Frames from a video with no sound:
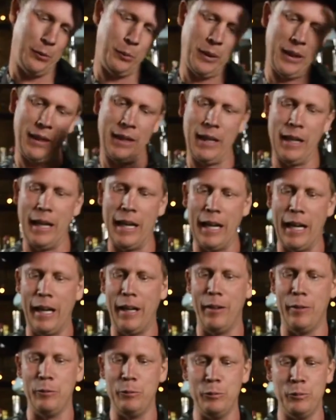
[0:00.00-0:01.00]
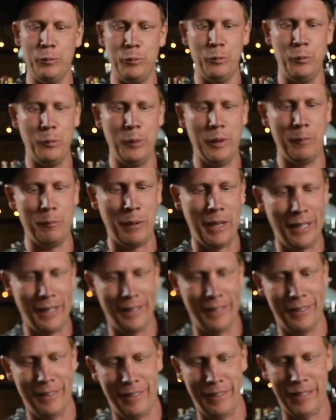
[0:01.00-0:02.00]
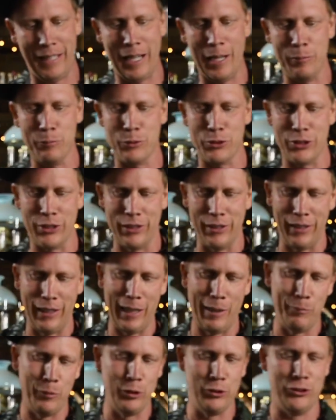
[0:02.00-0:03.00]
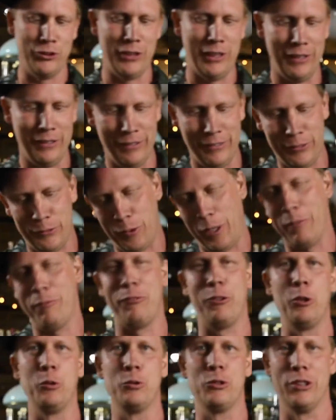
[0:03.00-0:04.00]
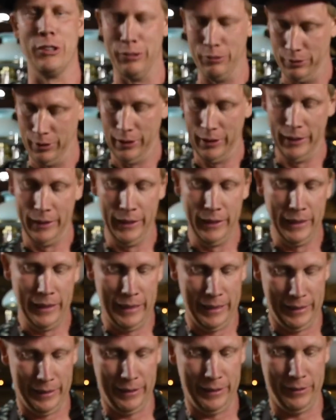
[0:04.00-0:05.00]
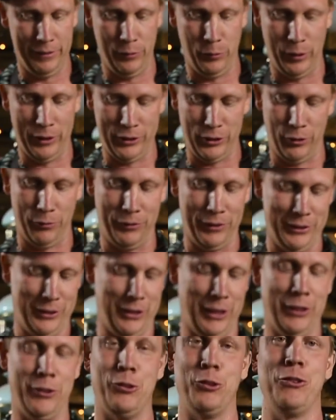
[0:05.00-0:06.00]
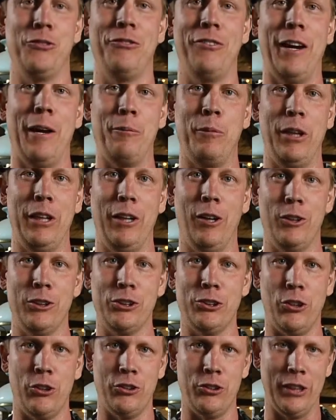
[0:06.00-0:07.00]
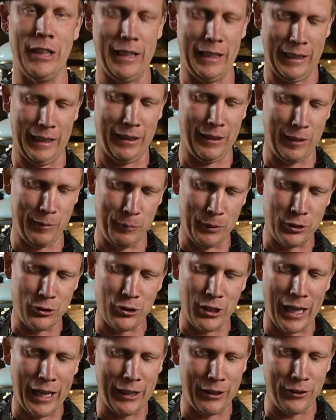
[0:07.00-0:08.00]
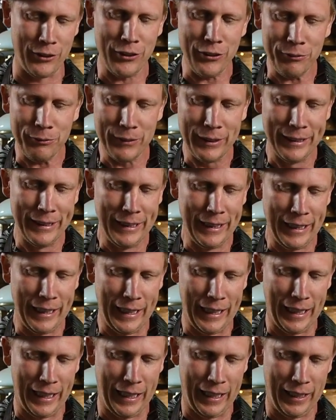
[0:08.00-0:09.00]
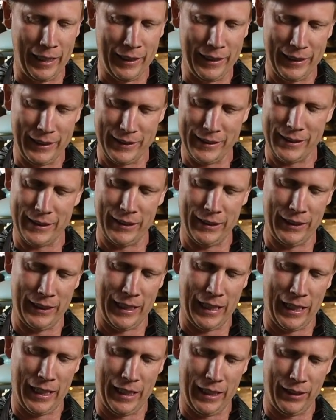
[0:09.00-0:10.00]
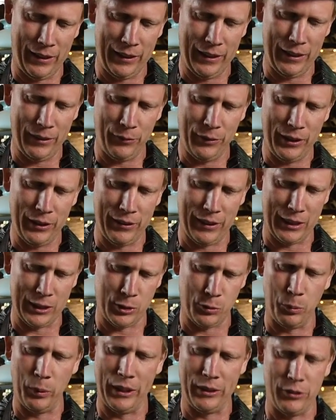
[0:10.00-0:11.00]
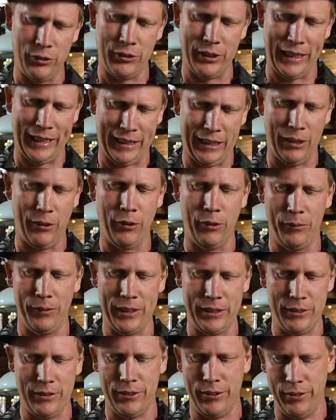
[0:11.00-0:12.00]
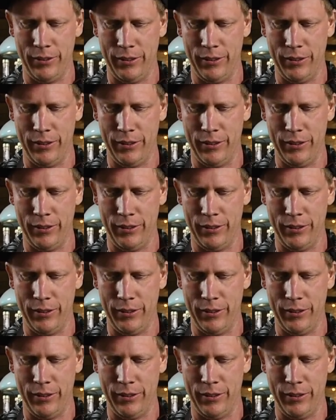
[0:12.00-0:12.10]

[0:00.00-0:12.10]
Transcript: When my limes and lemons and grapefruits and the rest of the citrus family are start to getting a little bit tired, it's a really nice way to take care of it